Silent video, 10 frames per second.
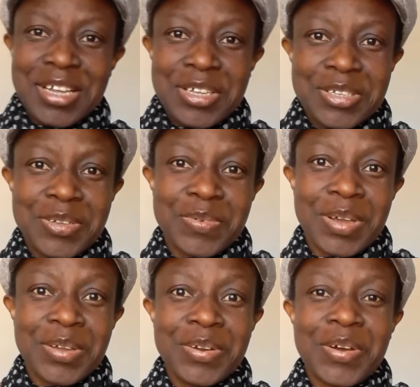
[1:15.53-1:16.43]
So we're
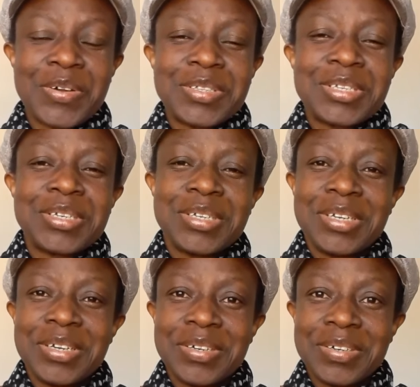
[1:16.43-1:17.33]
going to
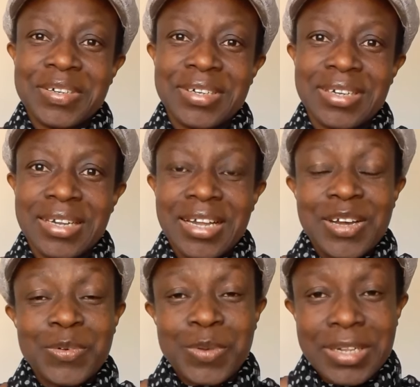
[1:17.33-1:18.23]
continue
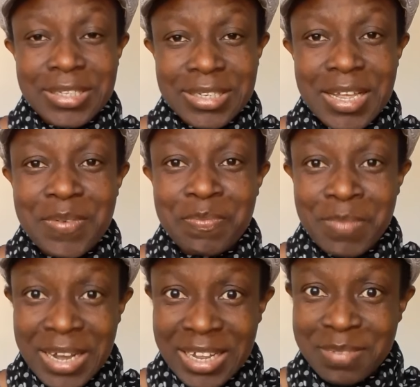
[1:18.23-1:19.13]
with
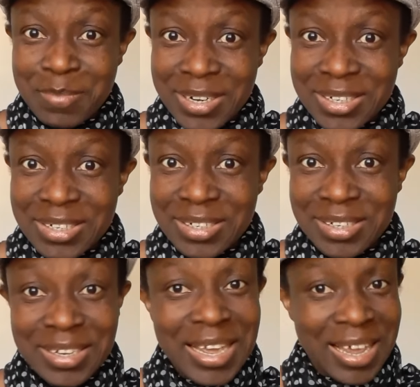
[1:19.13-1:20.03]
my
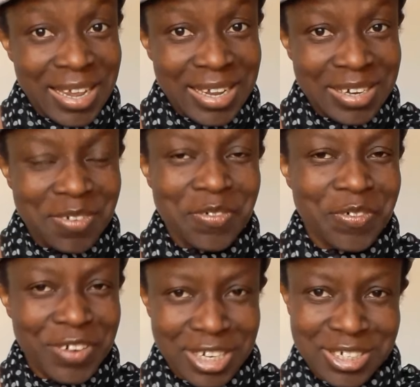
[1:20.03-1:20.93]
body and
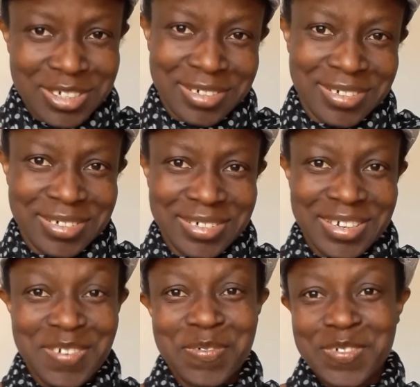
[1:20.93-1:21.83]
fashion.
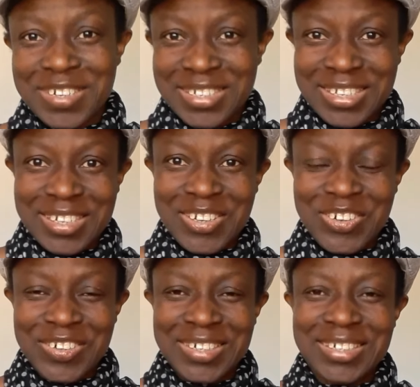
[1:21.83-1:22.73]
Praise the
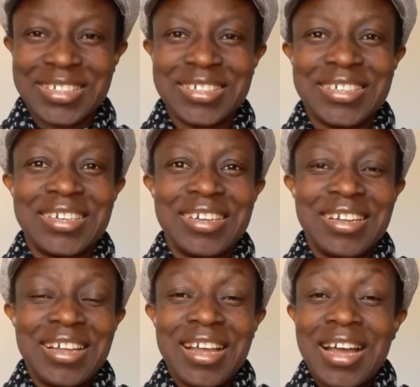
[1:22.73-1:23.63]
Lord.
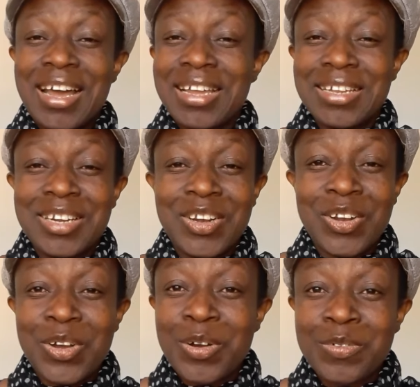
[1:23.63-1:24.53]
I
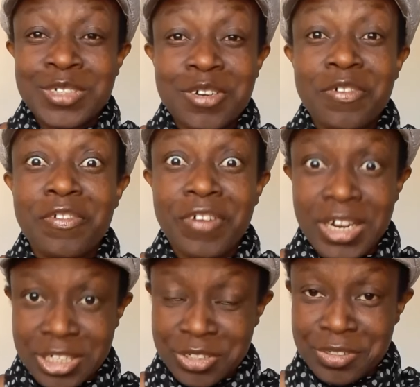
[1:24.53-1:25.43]
loved
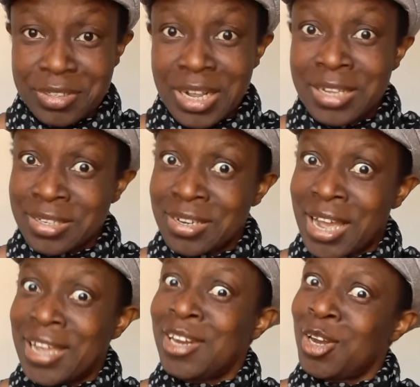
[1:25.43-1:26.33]
fashion, as in
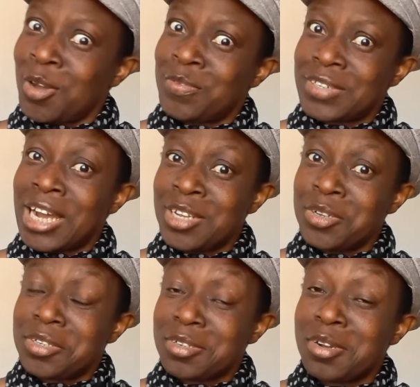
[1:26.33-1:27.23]
I loved, I
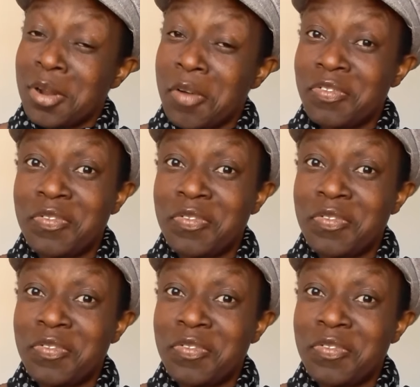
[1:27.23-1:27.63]
used to love